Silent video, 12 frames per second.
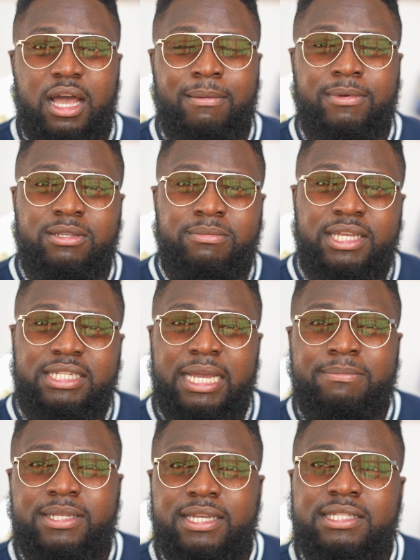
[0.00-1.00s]
I'm gonna be
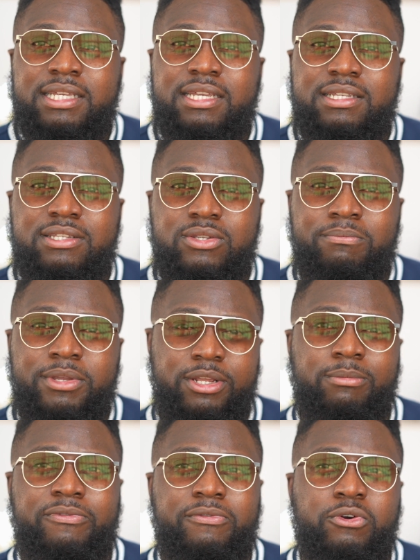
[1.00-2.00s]
adapting this to
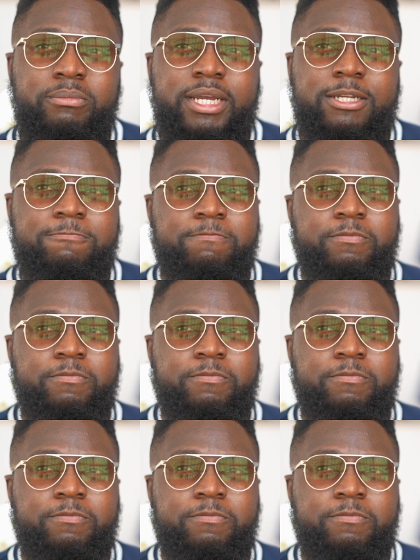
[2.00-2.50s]
medium format.